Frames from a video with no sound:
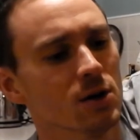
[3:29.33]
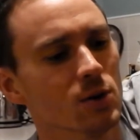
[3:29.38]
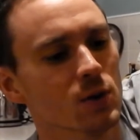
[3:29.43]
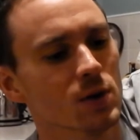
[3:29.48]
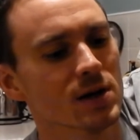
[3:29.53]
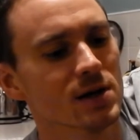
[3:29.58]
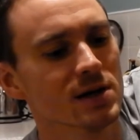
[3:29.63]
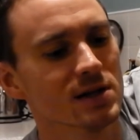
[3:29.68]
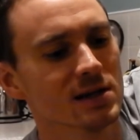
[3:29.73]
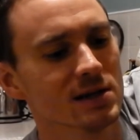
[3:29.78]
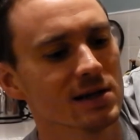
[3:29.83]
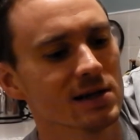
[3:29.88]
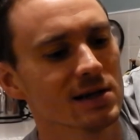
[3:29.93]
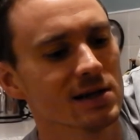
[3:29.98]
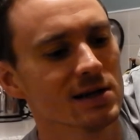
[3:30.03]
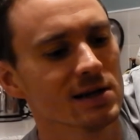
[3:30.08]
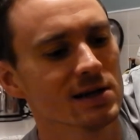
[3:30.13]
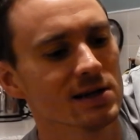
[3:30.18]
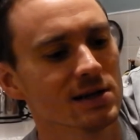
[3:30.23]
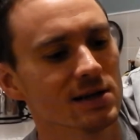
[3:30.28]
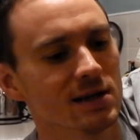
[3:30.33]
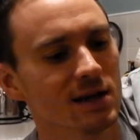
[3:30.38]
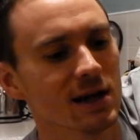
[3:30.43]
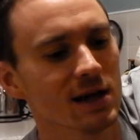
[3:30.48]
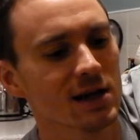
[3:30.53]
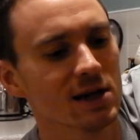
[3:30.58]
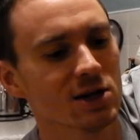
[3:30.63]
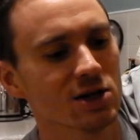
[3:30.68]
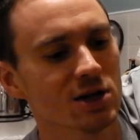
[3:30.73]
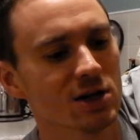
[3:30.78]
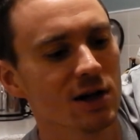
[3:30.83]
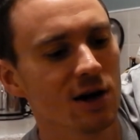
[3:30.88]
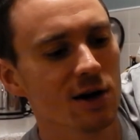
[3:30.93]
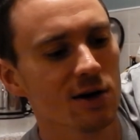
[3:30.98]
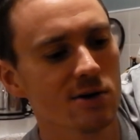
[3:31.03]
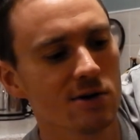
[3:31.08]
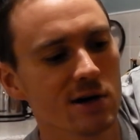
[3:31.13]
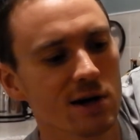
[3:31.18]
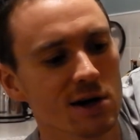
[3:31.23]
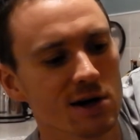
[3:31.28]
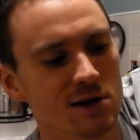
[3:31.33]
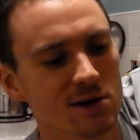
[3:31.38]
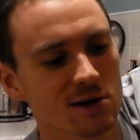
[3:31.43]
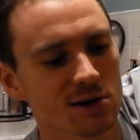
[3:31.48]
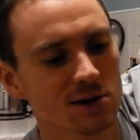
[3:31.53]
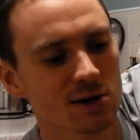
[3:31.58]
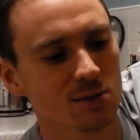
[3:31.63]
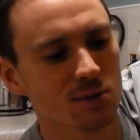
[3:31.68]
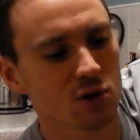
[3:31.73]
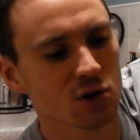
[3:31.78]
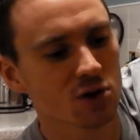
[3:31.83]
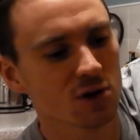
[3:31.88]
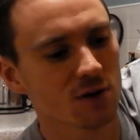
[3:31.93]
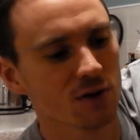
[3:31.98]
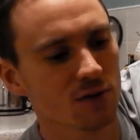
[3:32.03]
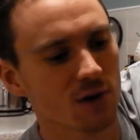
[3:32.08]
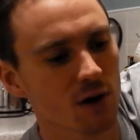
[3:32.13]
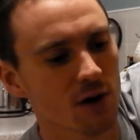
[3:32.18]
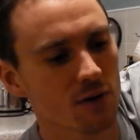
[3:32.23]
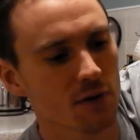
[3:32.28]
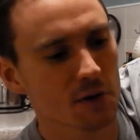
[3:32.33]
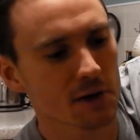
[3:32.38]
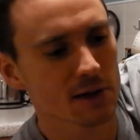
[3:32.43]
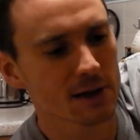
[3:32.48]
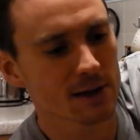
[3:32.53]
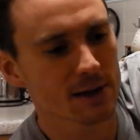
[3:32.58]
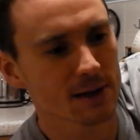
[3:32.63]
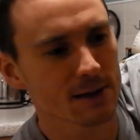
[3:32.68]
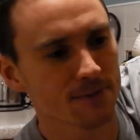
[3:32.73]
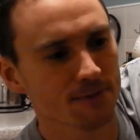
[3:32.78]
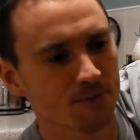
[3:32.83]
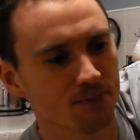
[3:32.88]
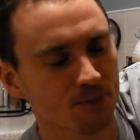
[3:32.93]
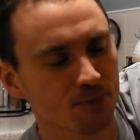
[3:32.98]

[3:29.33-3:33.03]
which is aged in oak casks and matured for over a year.